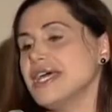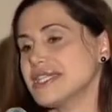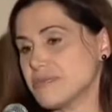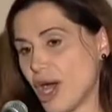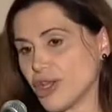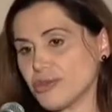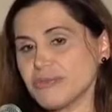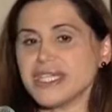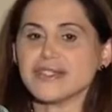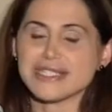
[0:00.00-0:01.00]
smaller
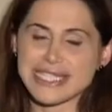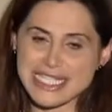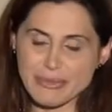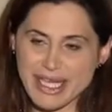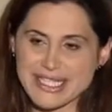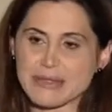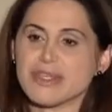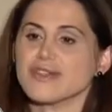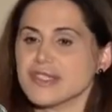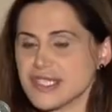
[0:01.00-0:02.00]
meals, less spicy
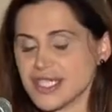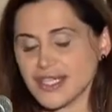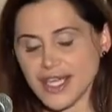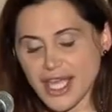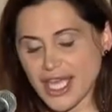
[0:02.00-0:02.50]
meals, to